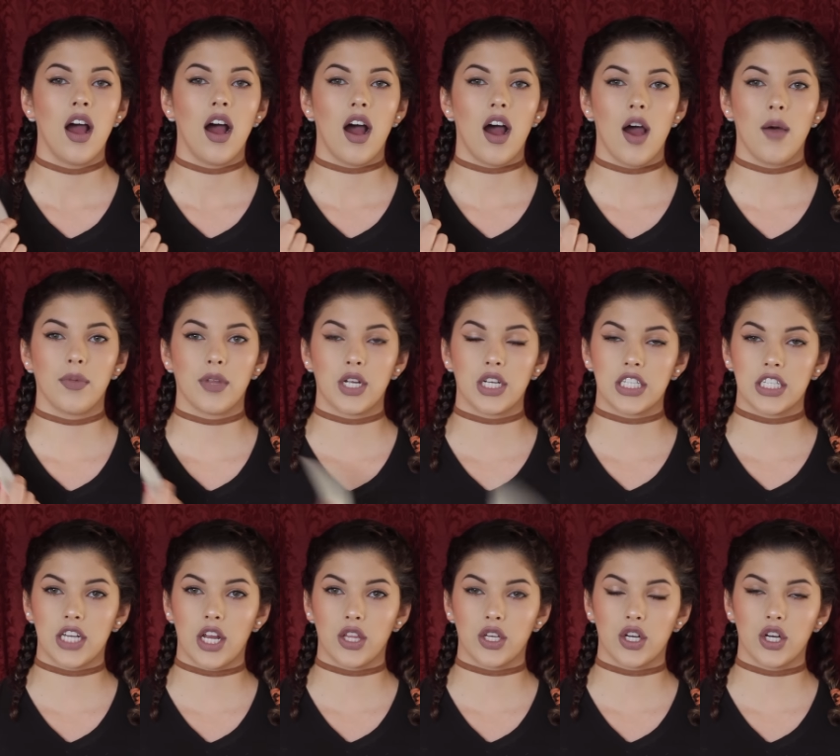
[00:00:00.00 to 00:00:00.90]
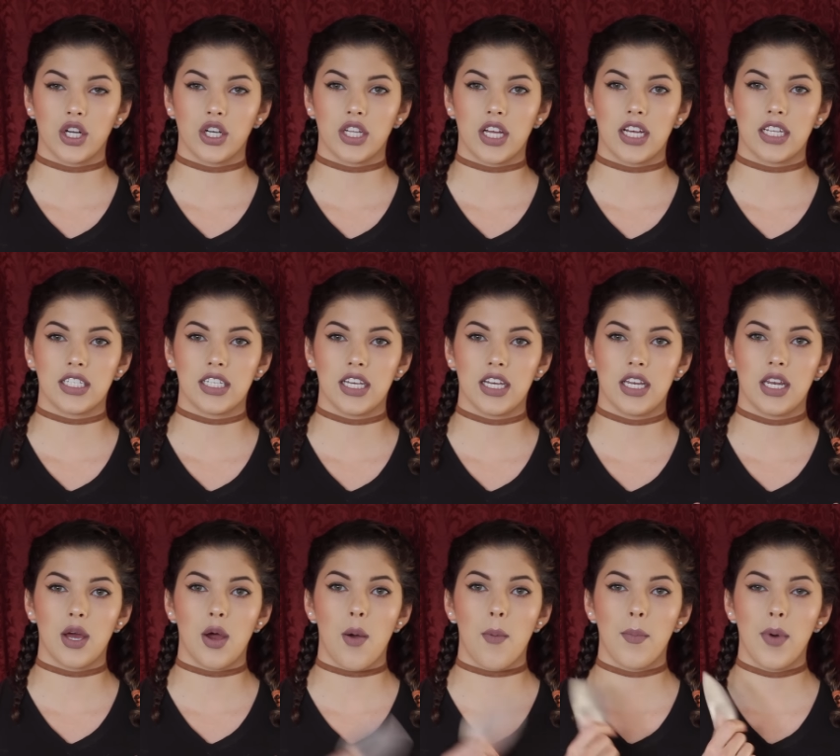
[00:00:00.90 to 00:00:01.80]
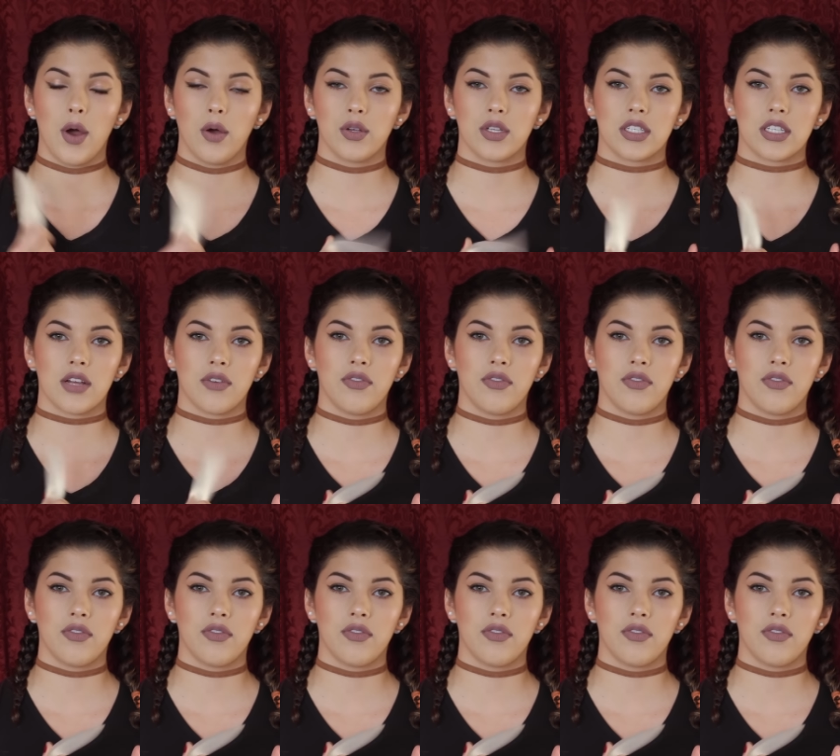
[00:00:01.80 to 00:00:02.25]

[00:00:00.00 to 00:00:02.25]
There is another girl that did post